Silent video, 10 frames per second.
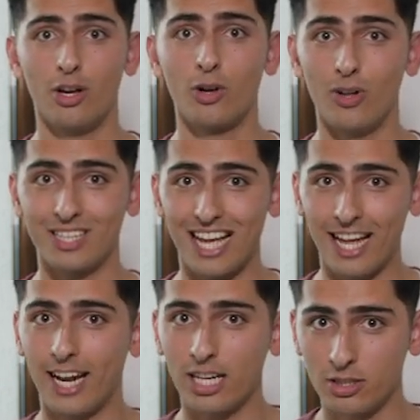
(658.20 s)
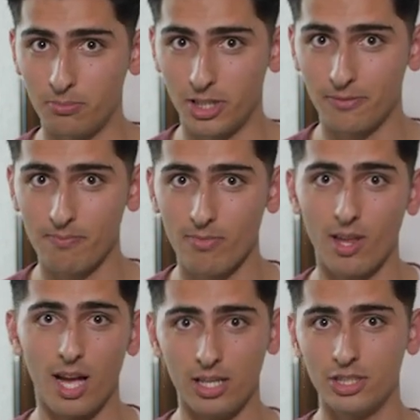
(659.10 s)
called anatomy,
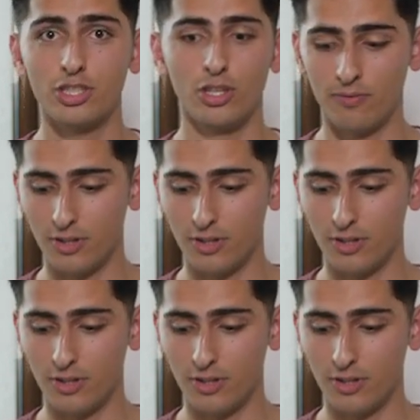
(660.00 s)
at least in your